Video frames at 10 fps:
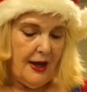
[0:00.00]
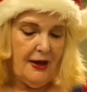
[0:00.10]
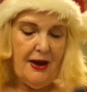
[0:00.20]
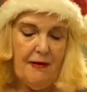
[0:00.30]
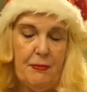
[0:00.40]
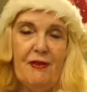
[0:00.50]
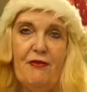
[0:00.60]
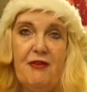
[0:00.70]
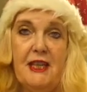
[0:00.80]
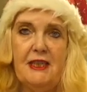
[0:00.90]
and I have been
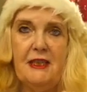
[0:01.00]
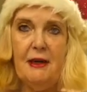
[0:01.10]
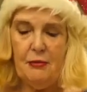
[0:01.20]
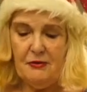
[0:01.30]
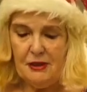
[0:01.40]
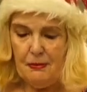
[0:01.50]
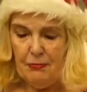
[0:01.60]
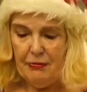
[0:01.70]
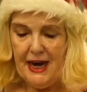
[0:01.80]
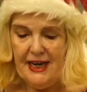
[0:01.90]
feeding it with some
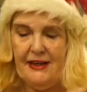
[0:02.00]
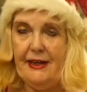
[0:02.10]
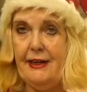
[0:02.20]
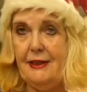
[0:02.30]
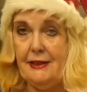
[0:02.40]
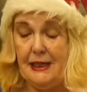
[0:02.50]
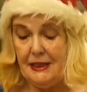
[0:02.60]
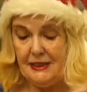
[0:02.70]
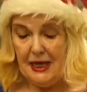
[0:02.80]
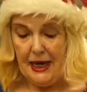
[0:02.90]
brandy
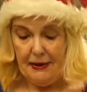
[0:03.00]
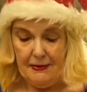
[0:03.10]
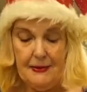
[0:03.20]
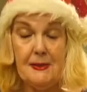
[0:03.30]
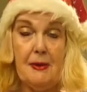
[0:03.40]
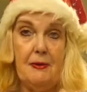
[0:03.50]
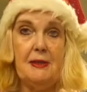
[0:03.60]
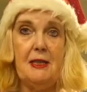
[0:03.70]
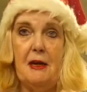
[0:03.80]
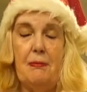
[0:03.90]
since then. So
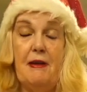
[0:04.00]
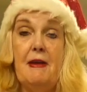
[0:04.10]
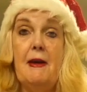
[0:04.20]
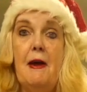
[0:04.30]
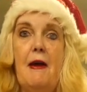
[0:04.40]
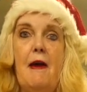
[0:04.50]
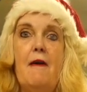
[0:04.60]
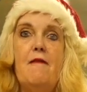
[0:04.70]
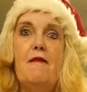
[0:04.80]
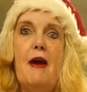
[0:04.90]
it's going to be
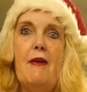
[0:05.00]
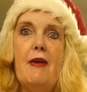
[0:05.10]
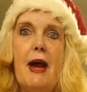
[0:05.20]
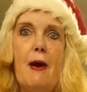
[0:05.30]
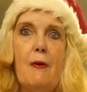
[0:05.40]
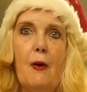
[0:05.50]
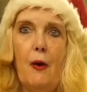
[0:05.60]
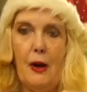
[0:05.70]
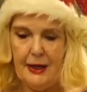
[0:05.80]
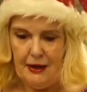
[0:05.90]
very
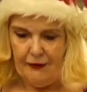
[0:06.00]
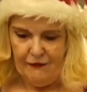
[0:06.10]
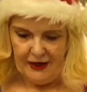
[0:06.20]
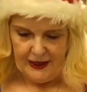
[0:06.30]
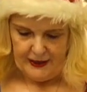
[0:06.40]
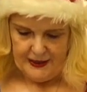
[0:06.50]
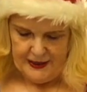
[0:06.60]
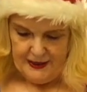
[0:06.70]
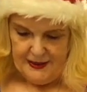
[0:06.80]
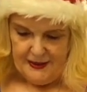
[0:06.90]
alcoholic, I think.
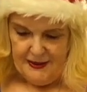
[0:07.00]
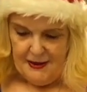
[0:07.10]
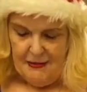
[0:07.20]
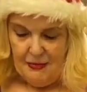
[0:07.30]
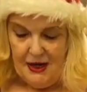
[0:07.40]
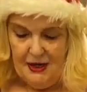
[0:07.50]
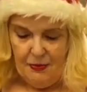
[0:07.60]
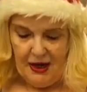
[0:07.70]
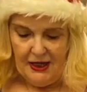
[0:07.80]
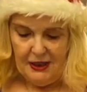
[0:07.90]
But
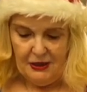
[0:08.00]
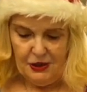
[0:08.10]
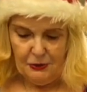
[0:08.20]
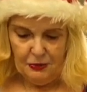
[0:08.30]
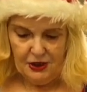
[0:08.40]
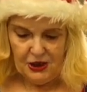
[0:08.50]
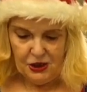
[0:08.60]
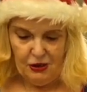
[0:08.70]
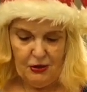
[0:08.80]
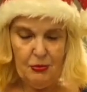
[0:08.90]
anyway, I just wanted to
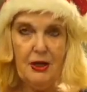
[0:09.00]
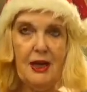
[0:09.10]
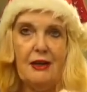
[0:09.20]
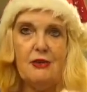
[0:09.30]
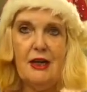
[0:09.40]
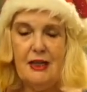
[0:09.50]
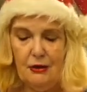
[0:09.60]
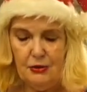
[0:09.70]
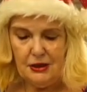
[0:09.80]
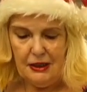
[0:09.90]
show you what it actually
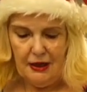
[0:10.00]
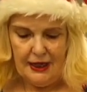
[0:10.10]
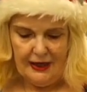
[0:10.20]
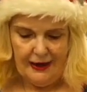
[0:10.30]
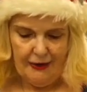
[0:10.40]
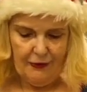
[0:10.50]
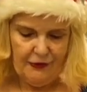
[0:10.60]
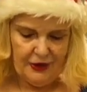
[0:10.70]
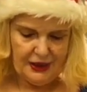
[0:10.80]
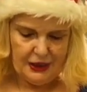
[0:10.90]
looks like now. I've
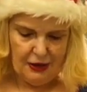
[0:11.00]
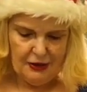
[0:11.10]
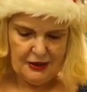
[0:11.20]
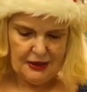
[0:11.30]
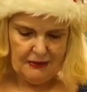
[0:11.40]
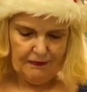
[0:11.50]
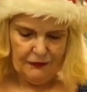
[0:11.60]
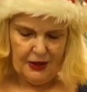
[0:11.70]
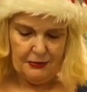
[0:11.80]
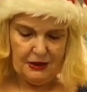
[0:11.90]
got it turned
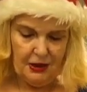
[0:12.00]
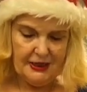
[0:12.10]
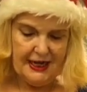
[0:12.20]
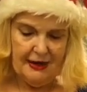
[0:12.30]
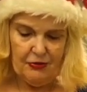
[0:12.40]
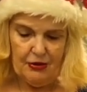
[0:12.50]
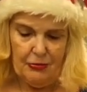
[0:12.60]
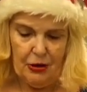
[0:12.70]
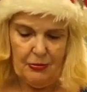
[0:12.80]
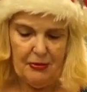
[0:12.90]
upside down at the
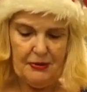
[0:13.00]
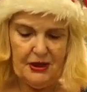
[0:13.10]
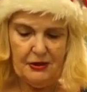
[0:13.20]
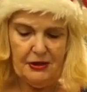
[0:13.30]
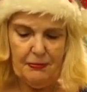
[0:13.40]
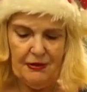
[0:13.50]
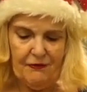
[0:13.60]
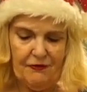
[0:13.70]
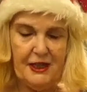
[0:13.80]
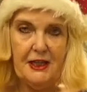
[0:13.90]
moment because I've been
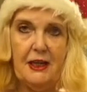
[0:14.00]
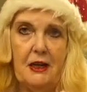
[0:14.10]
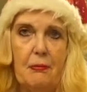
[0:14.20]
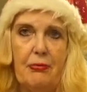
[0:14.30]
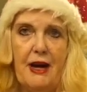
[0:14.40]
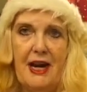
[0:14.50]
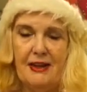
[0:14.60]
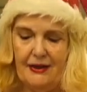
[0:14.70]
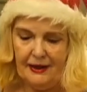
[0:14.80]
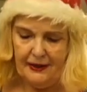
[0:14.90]
feeding it the
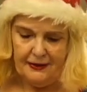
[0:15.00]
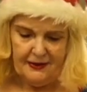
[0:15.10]
brandy.